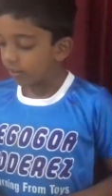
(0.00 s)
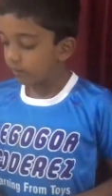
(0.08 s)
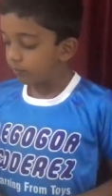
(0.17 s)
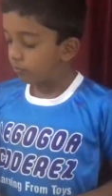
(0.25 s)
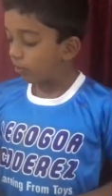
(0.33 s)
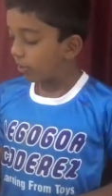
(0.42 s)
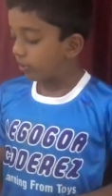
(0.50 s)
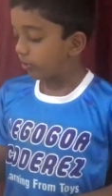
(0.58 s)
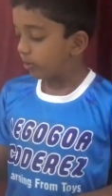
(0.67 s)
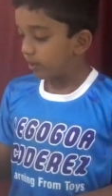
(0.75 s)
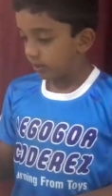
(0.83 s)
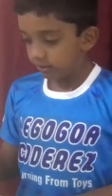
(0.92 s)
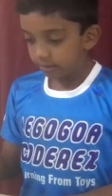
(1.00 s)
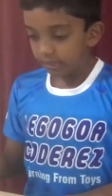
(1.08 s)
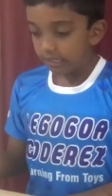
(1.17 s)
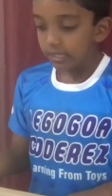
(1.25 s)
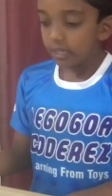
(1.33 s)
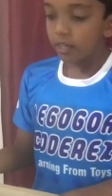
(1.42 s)
let's move on to these.
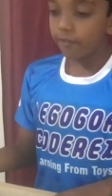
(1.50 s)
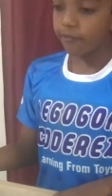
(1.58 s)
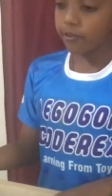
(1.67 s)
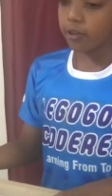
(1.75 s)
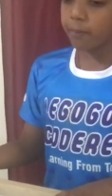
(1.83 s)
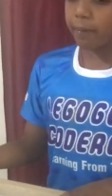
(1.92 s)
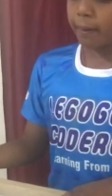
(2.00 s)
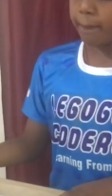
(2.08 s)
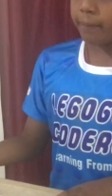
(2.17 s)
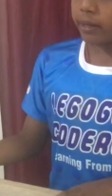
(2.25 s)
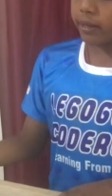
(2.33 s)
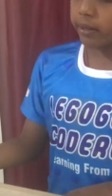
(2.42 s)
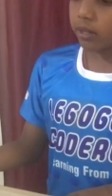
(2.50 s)
If you remember